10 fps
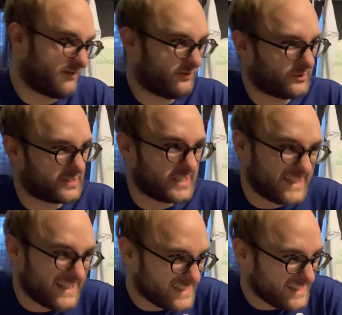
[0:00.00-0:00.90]
first
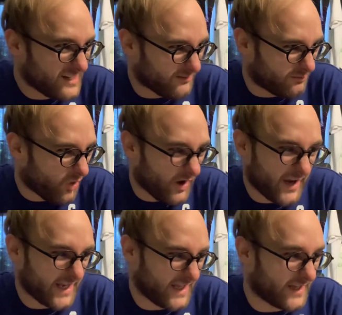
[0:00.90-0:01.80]
Yeezy I've
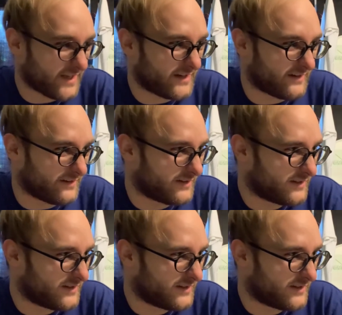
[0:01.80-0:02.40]
bought in